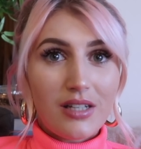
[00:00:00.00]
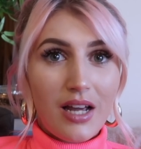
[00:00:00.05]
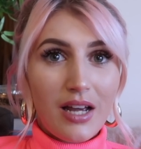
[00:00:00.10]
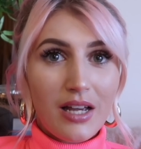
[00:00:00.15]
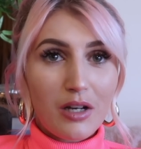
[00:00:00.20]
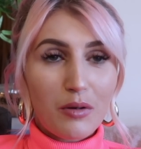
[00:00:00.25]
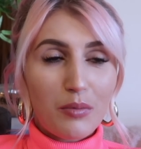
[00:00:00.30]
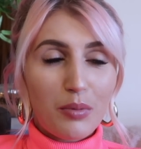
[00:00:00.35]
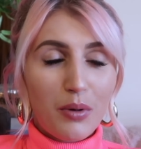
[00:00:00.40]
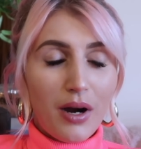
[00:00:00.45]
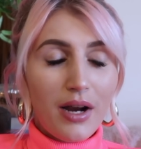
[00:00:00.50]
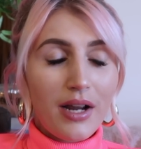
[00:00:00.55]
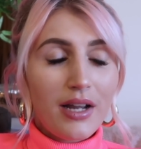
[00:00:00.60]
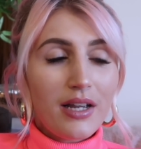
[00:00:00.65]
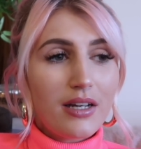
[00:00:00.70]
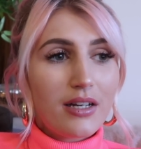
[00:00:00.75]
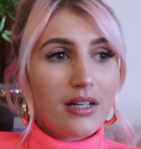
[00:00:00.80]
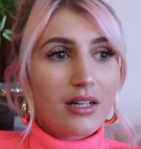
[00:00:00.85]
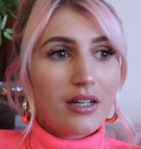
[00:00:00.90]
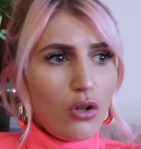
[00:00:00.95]
take a
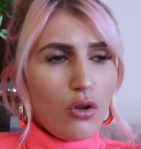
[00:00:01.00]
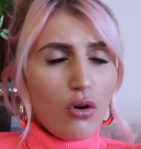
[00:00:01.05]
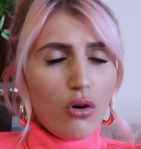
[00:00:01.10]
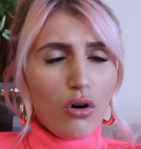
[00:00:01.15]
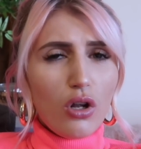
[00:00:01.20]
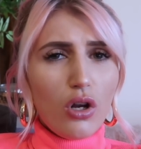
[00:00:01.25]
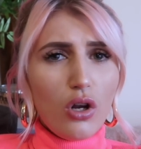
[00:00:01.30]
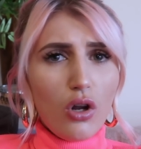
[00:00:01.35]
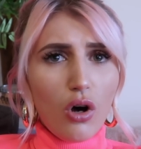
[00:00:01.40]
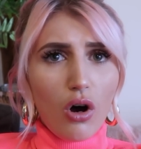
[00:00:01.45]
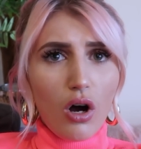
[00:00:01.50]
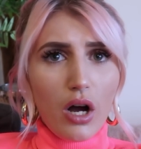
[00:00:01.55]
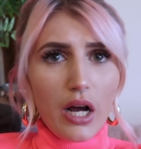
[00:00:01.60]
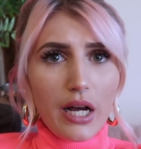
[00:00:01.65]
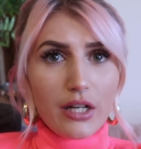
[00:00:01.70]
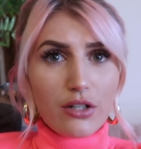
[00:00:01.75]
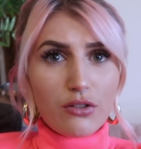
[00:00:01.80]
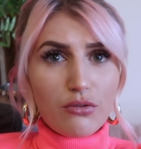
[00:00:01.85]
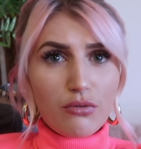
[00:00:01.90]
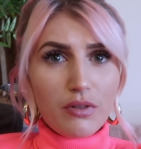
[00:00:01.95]
break. Not a lot
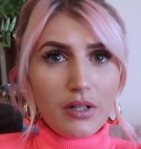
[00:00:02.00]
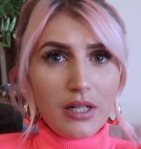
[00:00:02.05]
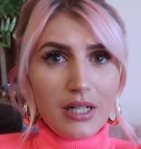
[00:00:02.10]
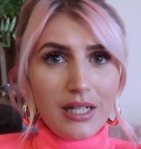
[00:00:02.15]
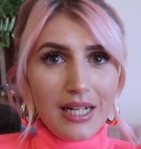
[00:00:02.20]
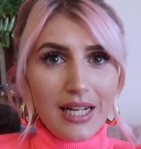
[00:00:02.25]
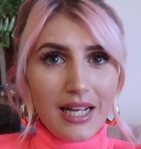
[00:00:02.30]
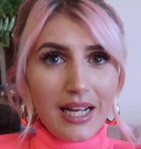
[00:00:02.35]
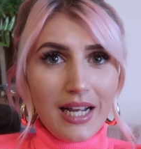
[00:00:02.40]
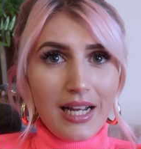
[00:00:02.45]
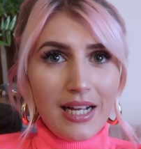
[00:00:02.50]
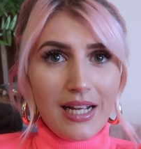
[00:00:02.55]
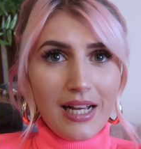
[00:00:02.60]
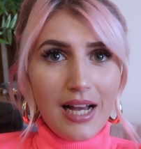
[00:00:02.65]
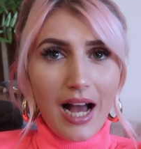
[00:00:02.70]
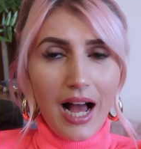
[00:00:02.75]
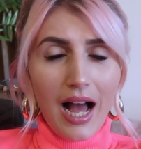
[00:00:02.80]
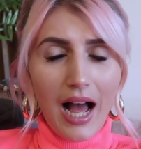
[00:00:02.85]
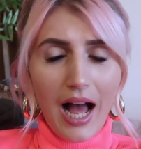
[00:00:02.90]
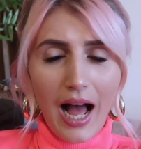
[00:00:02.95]
had really
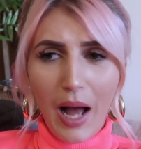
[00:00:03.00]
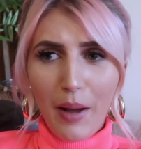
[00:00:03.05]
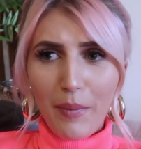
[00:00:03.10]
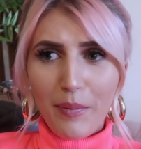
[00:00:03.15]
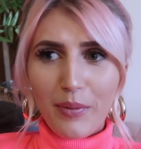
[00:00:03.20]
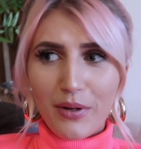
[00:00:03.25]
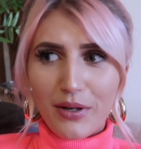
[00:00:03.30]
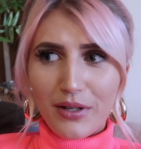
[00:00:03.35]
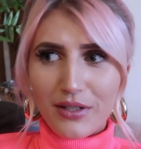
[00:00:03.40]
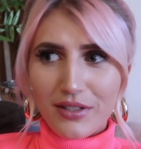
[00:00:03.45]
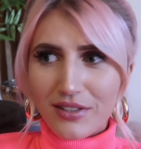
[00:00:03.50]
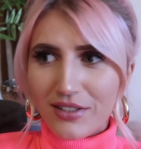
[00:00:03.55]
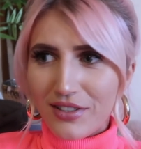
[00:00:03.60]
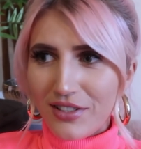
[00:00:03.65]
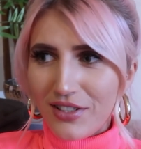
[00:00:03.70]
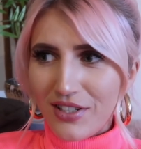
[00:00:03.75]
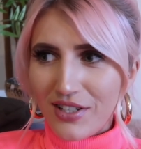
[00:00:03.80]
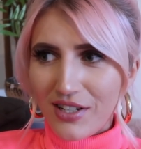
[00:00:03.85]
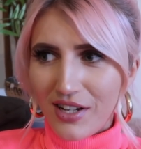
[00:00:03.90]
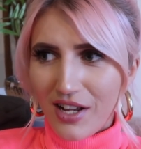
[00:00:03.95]

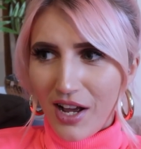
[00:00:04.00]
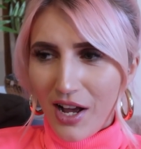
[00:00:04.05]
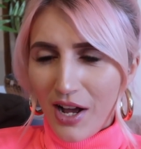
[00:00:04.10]
happened